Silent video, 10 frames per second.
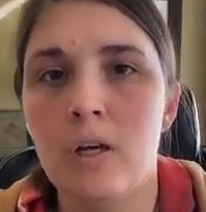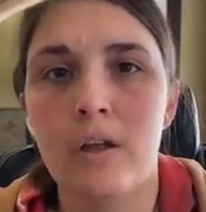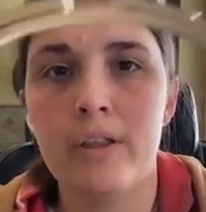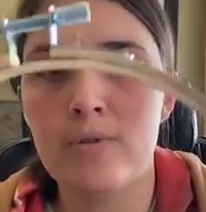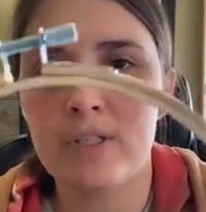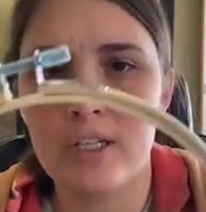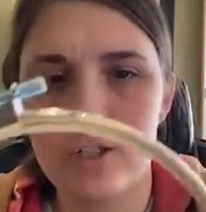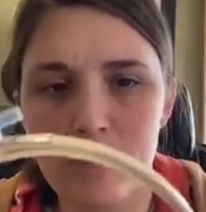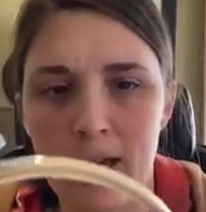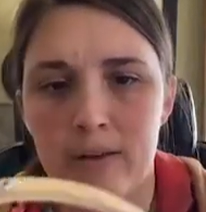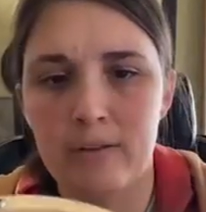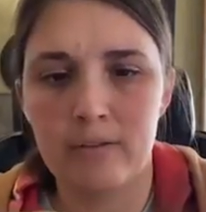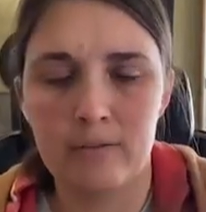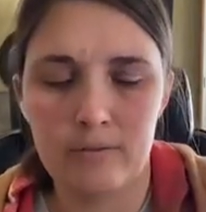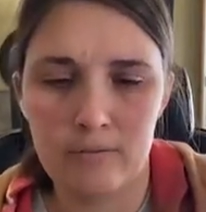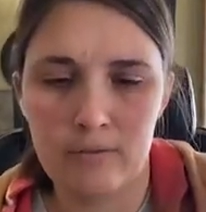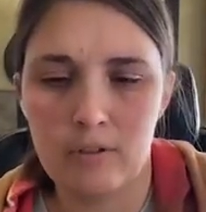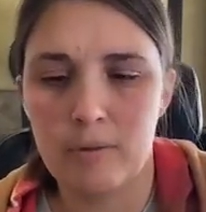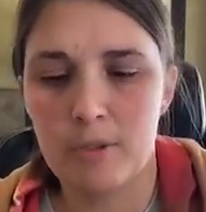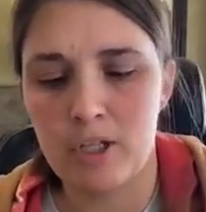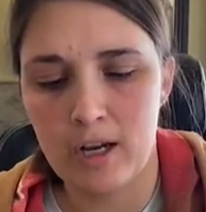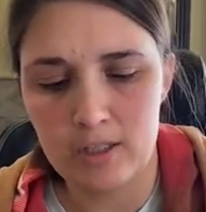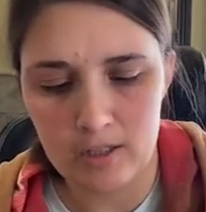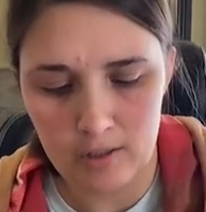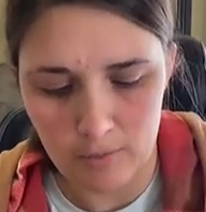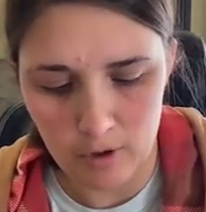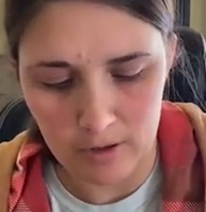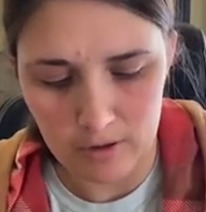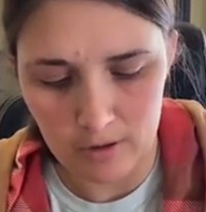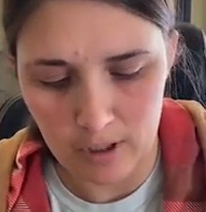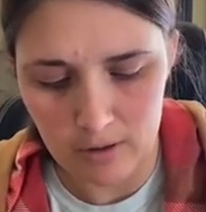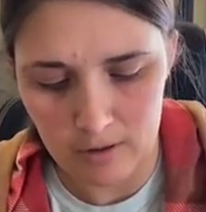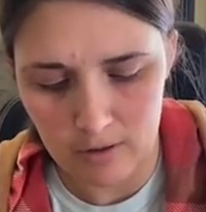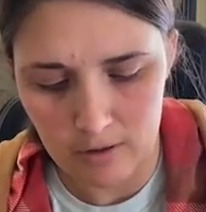Well, this one's not too bad. Let me try somewhere else, hold on.